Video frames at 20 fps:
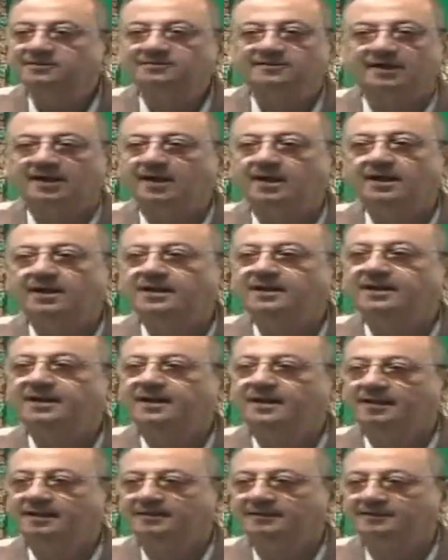
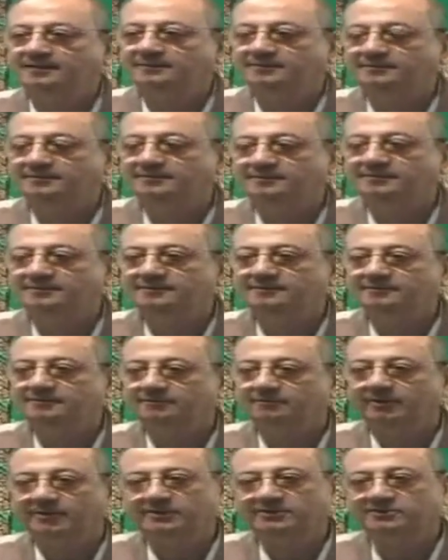Ta'ala.
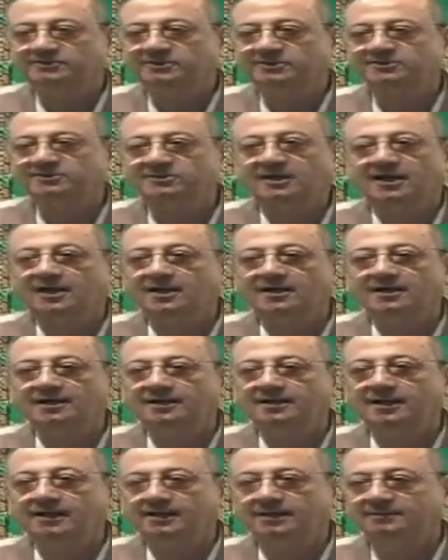What is this
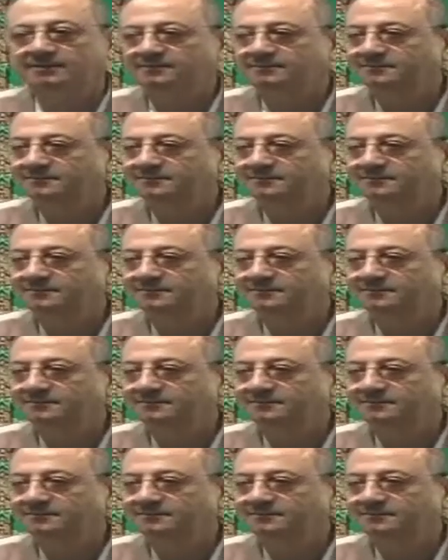ta'ala?